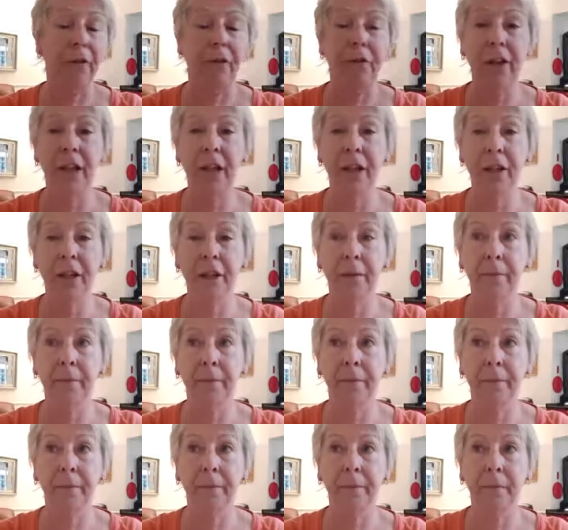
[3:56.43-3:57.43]
fear,
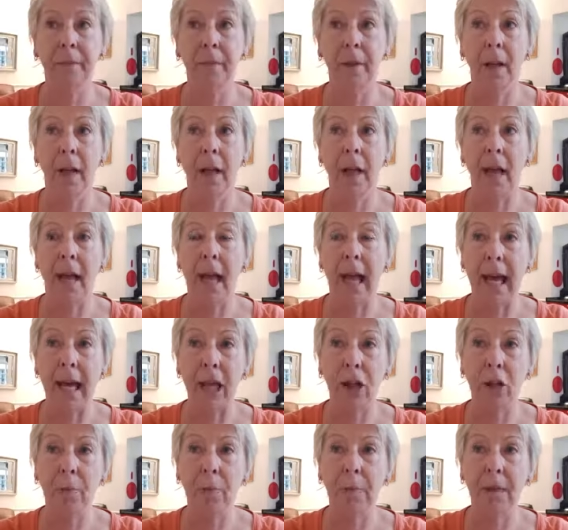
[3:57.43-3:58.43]

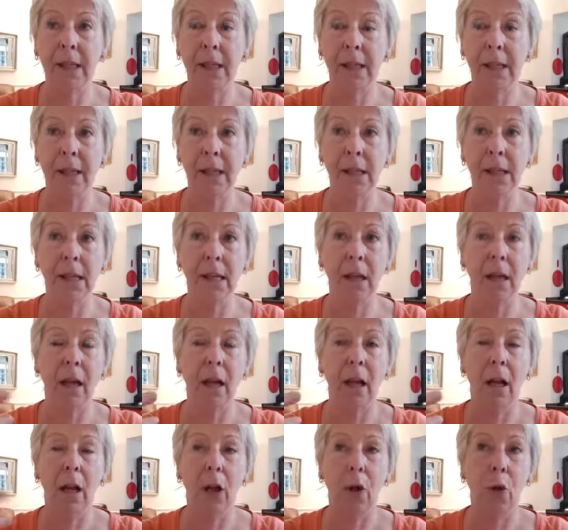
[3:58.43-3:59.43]
helplessness,
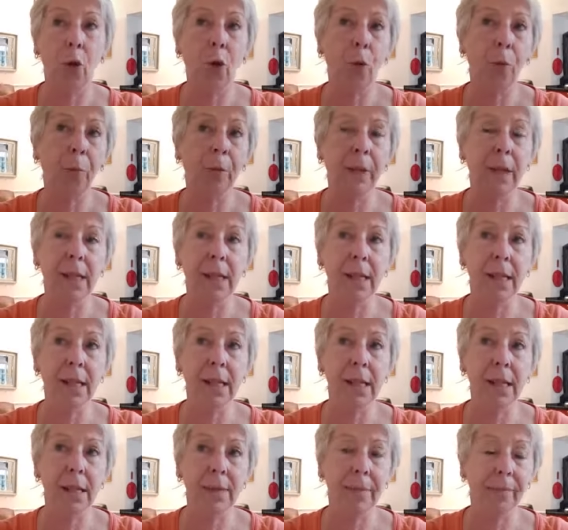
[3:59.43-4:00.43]

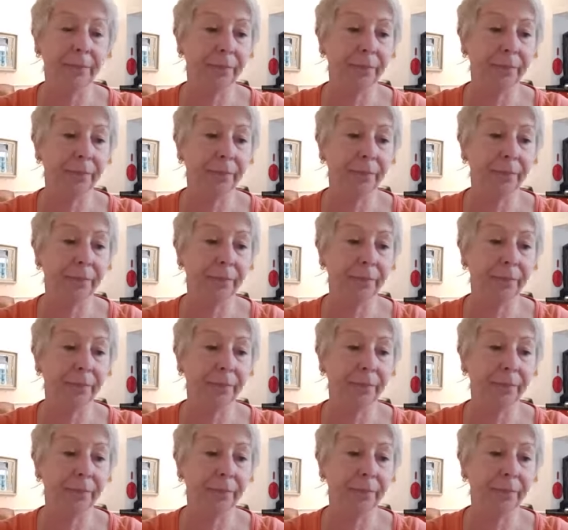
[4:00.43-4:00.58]
hopelessness.